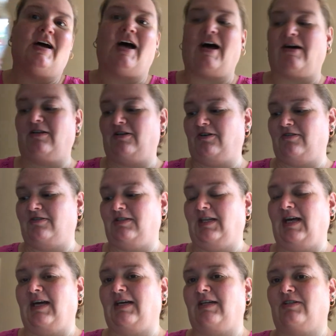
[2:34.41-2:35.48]
I learned
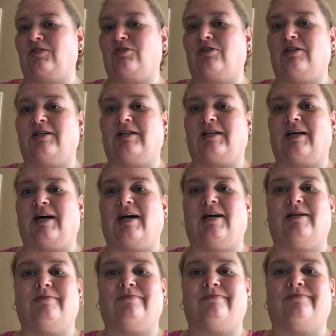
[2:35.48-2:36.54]
that trick
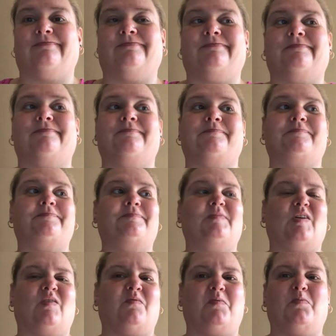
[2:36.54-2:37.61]
um,
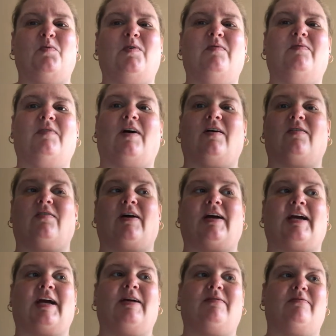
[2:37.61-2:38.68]
from one vlogger. I
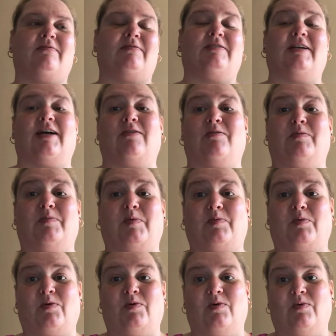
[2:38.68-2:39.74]
can't exactly
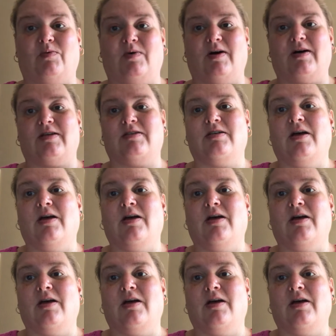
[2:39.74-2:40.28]
remember who it was.